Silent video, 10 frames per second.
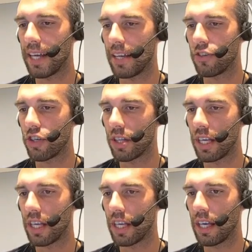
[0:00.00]

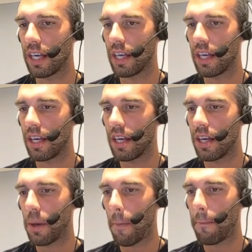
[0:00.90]
potentially
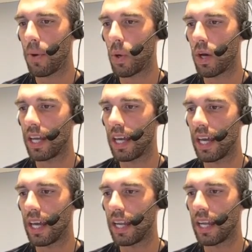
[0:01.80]
put
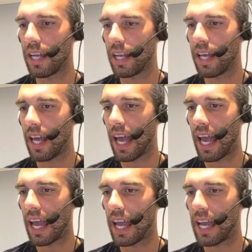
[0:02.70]
in
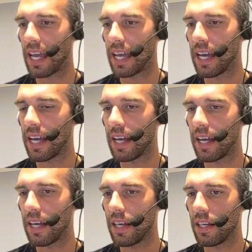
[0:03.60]
a
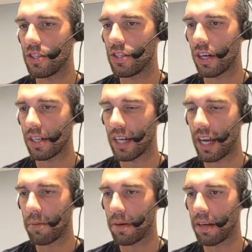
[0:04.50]
Dark
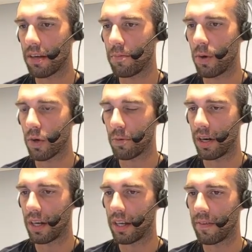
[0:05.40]
type
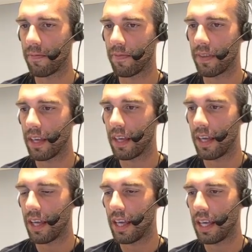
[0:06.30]
Pokemon
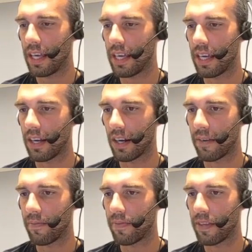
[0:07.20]

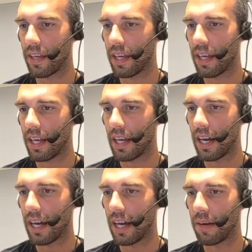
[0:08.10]
here.
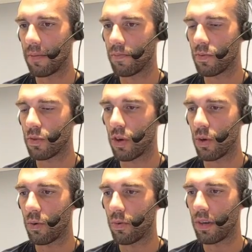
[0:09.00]

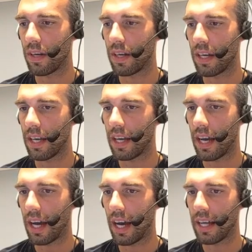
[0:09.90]
So
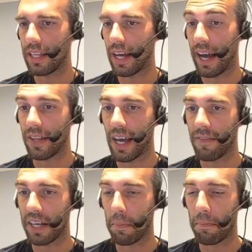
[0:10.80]
I only
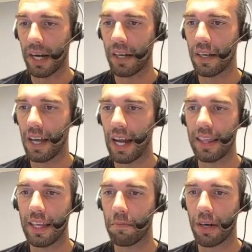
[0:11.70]
have like a Muck,
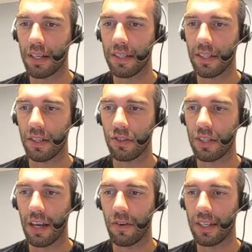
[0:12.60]
and I think Muck is
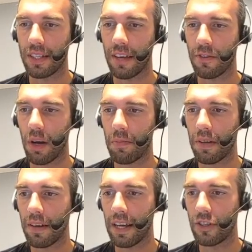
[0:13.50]
a great safe
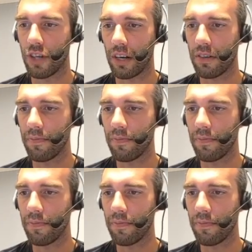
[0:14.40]
swap in